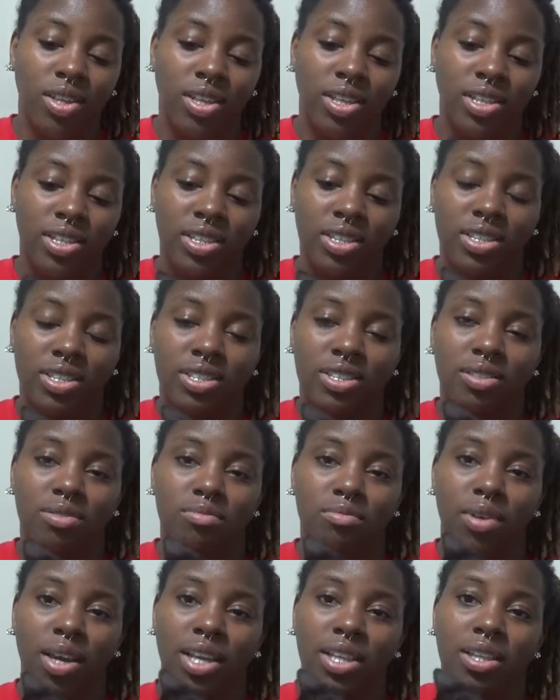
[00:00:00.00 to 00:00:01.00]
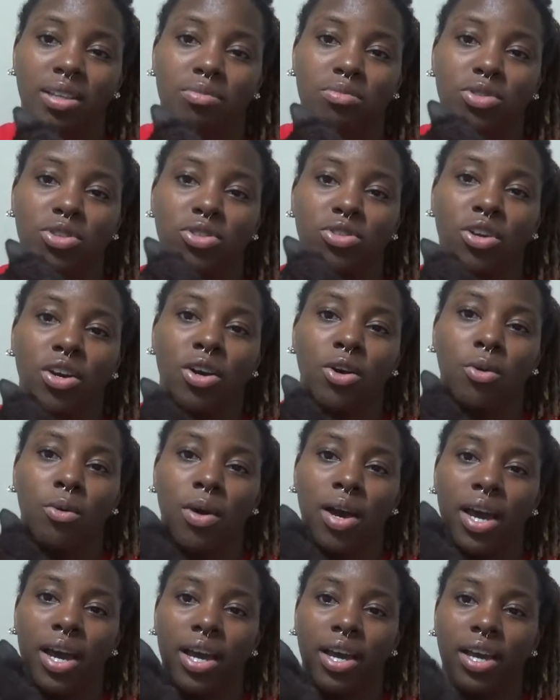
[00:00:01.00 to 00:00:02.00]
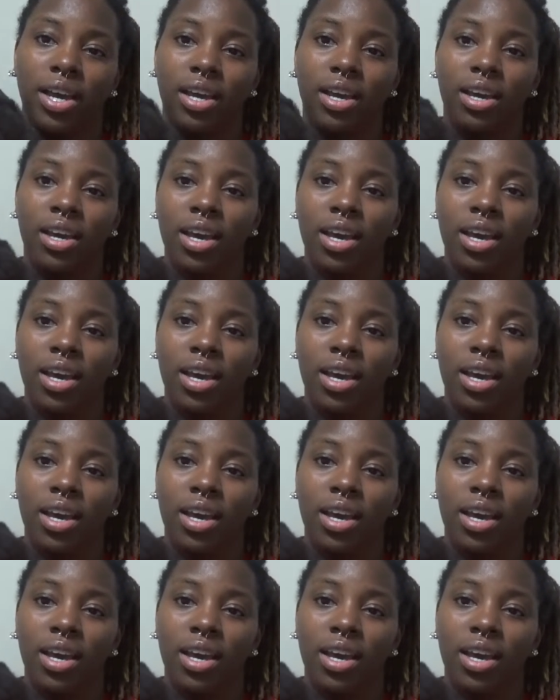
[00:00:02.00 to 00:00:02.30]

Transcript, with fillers: it just make them stray away.